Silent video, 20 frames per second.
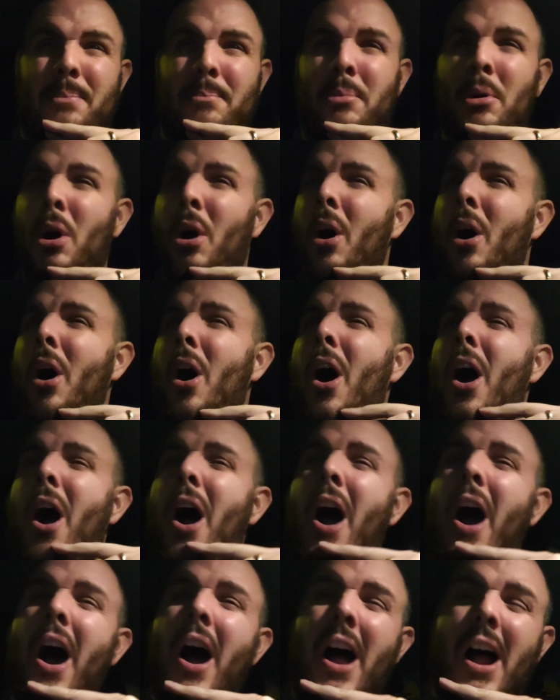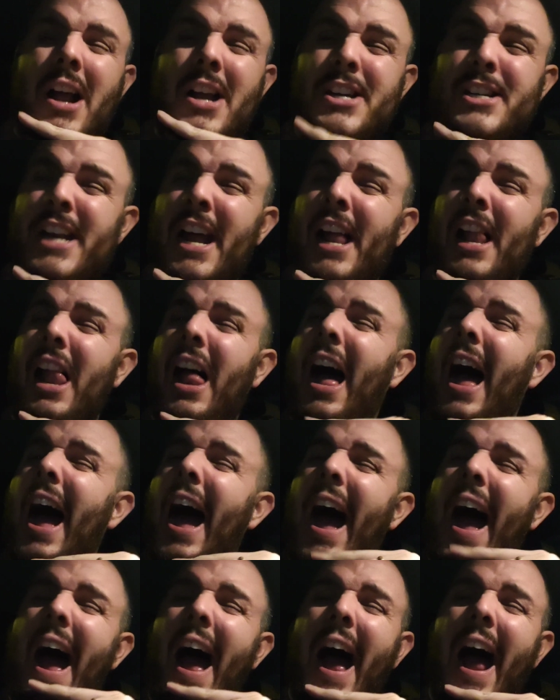But still,
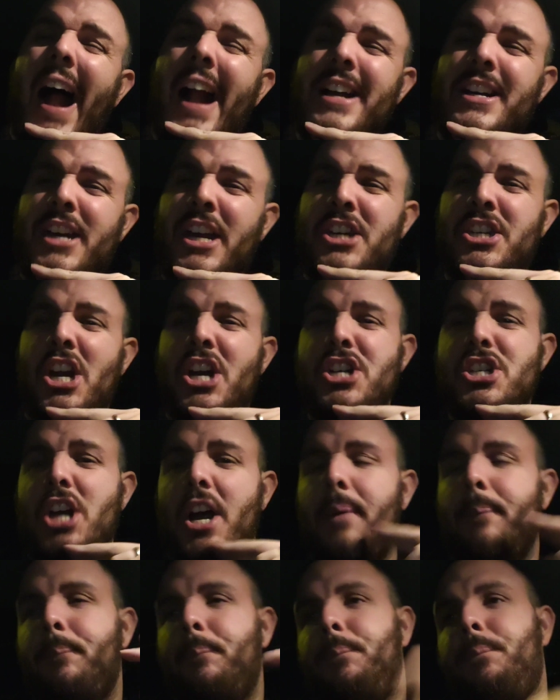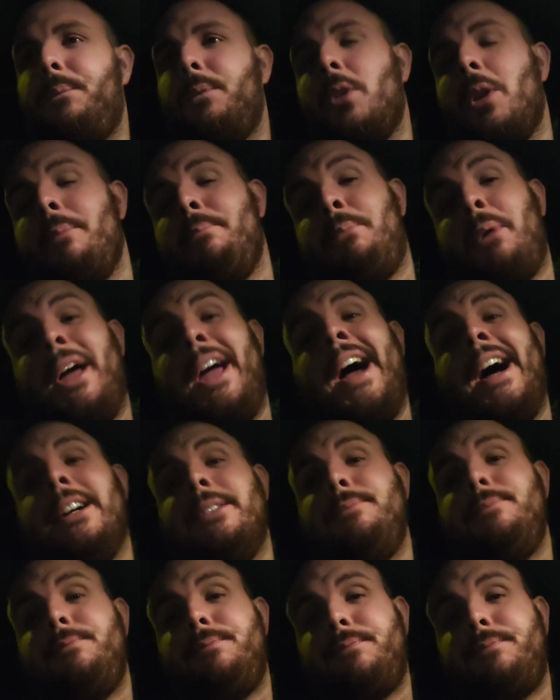decent. But yeah.